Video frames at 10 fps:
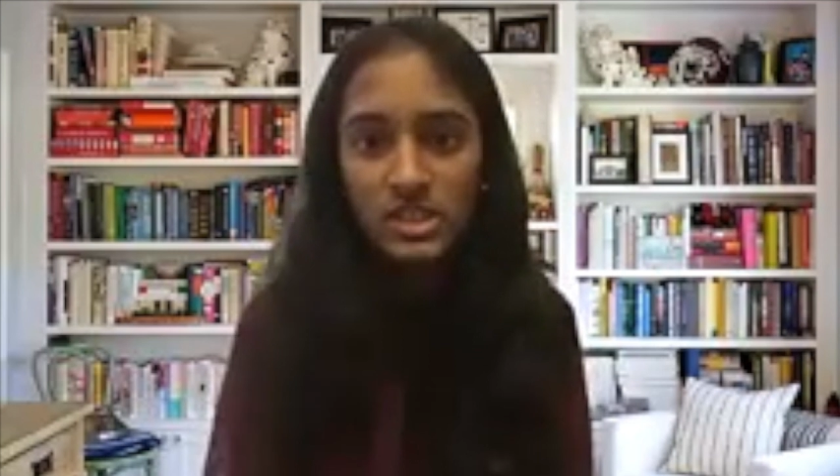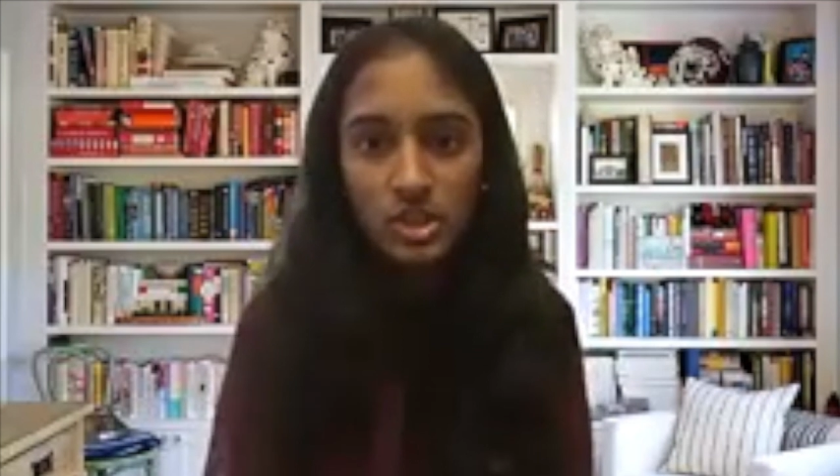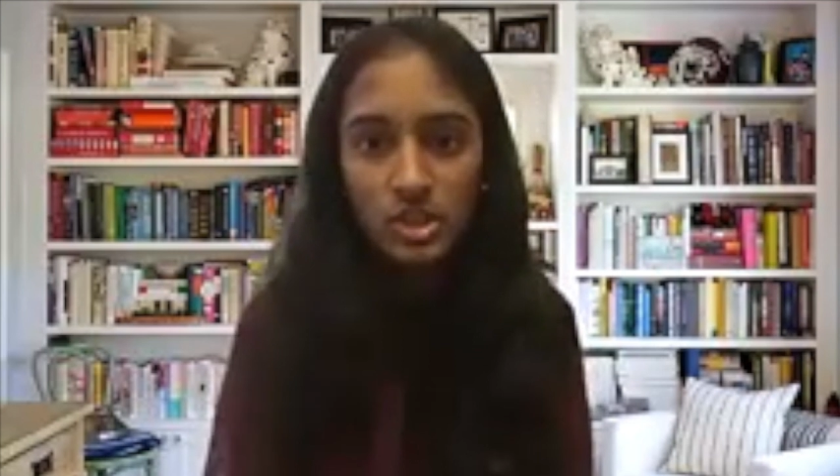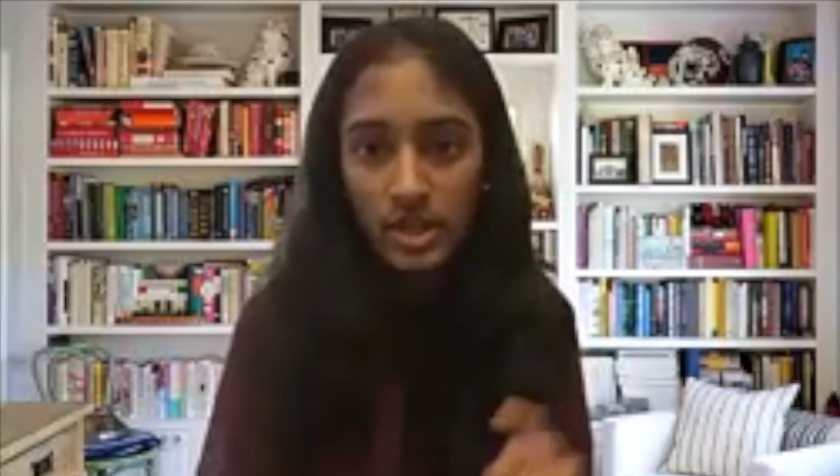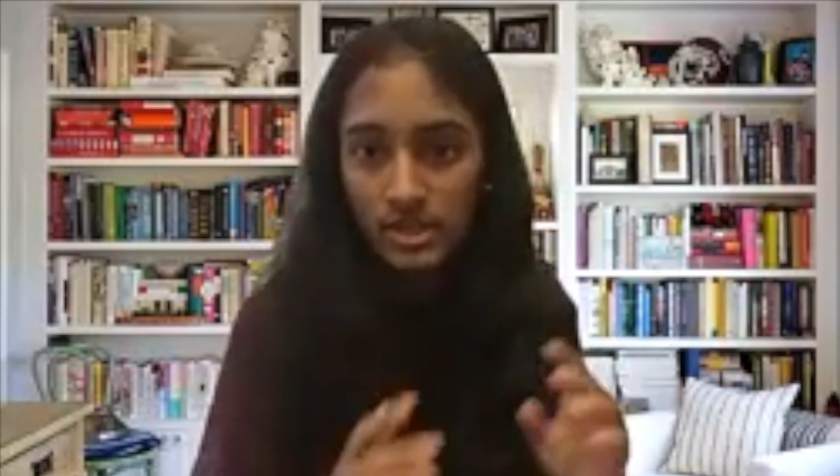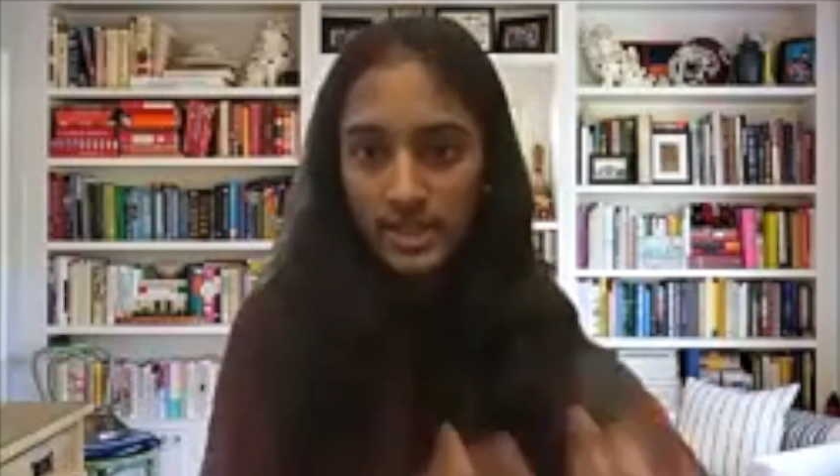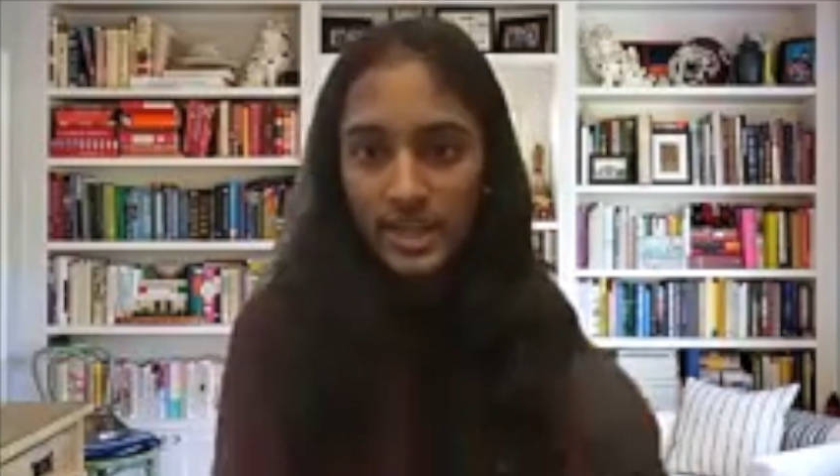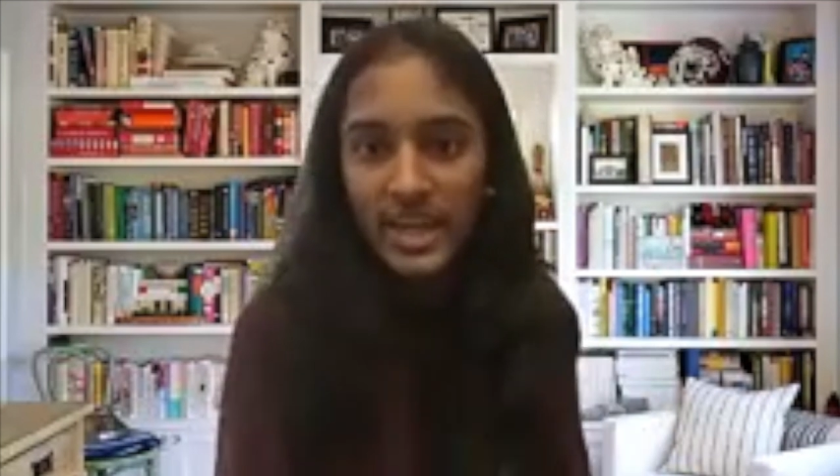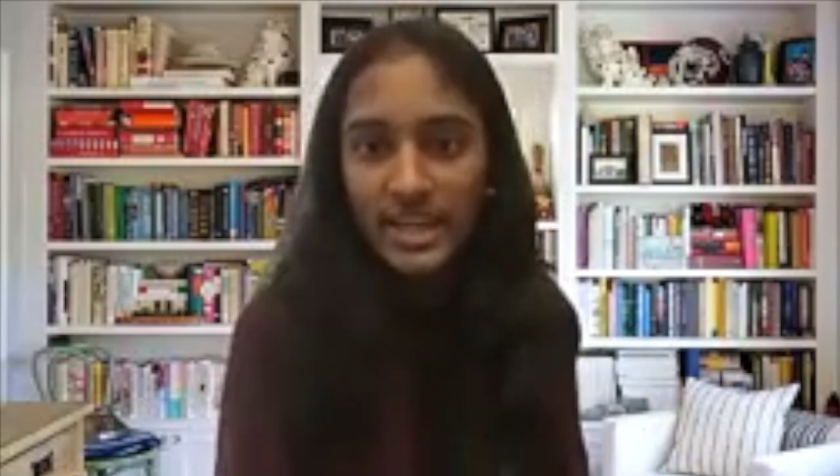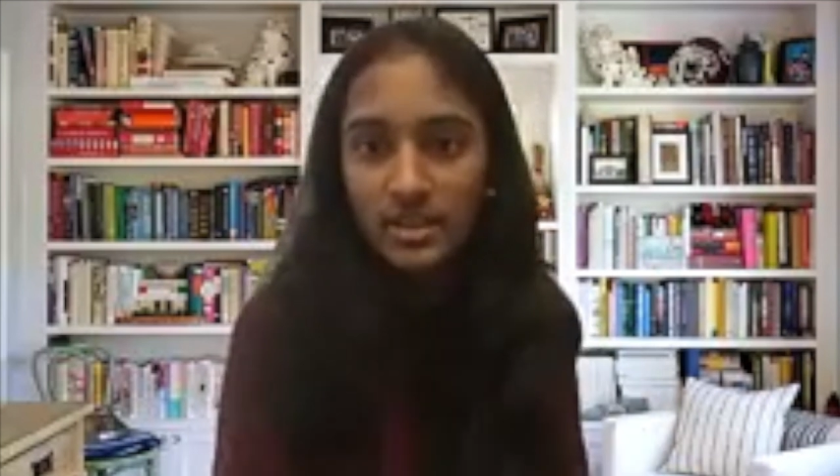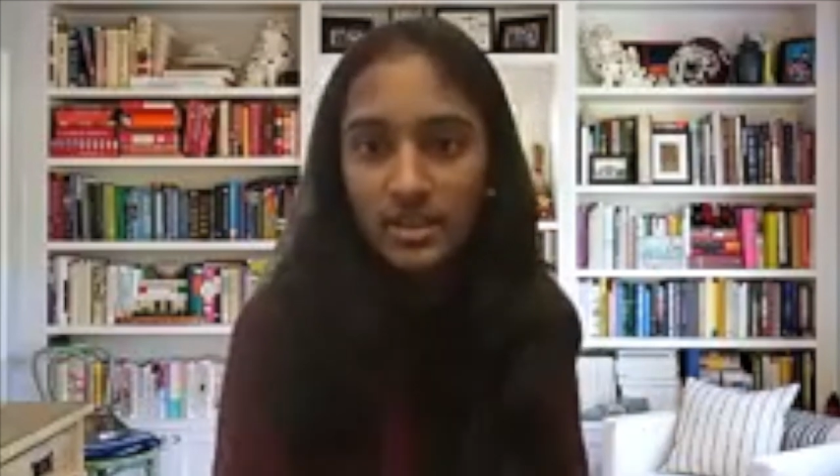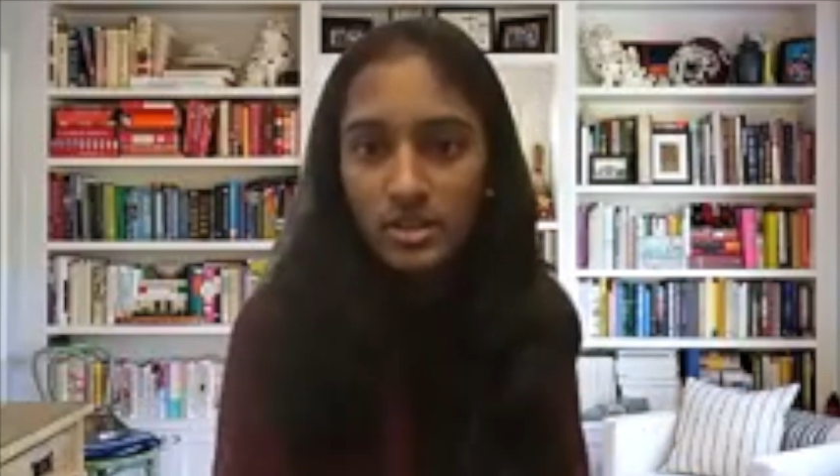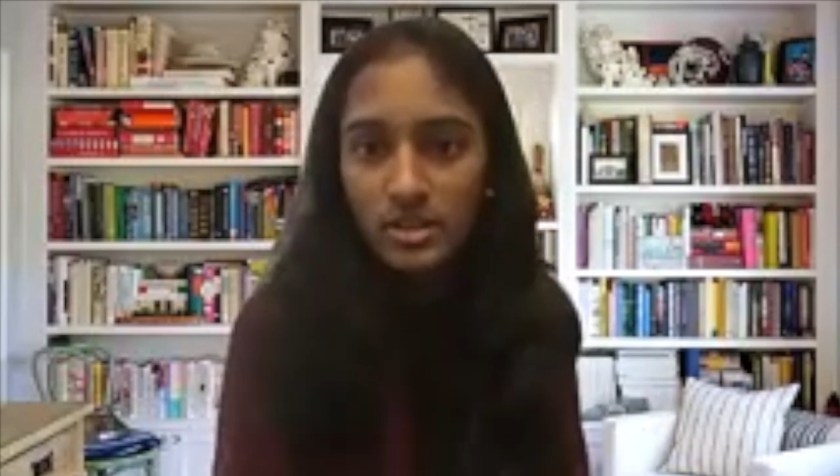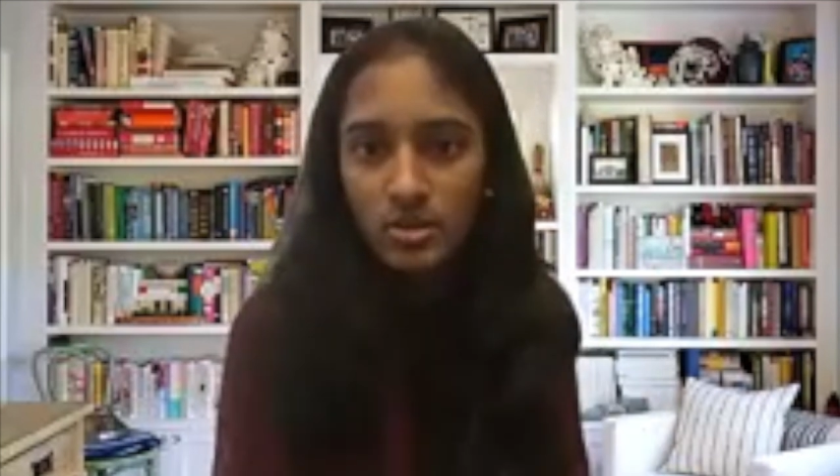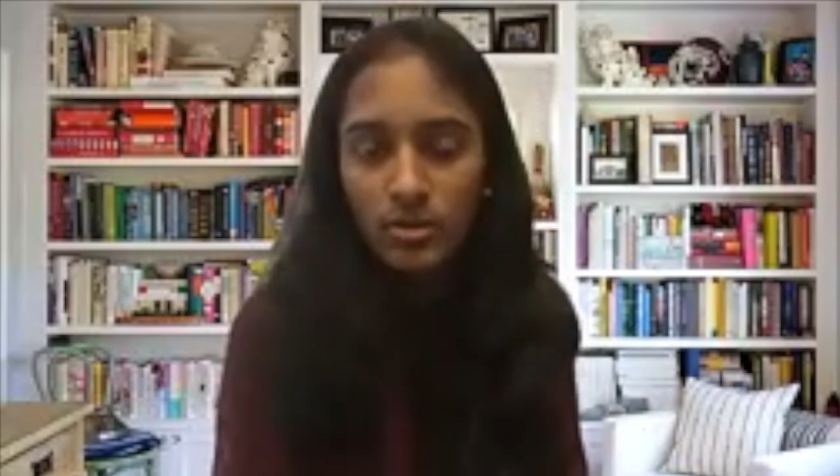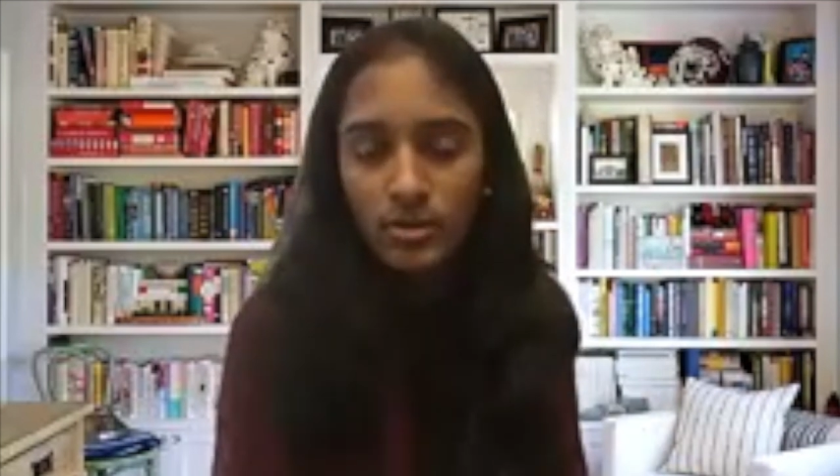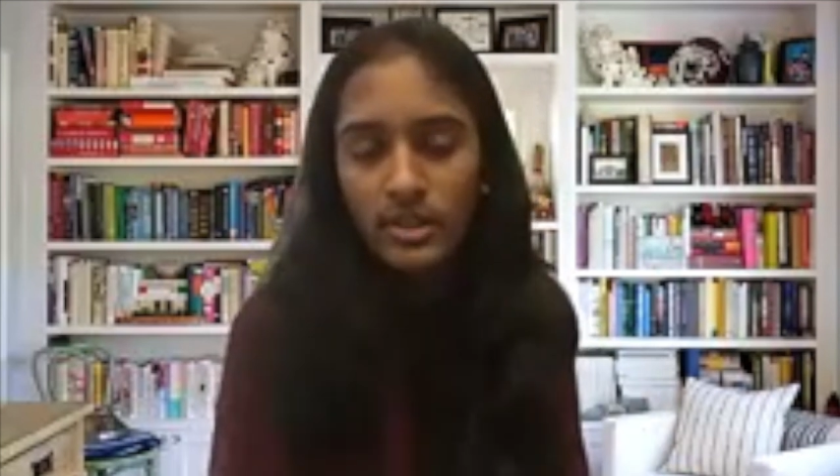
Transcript: So there's like an 800 score,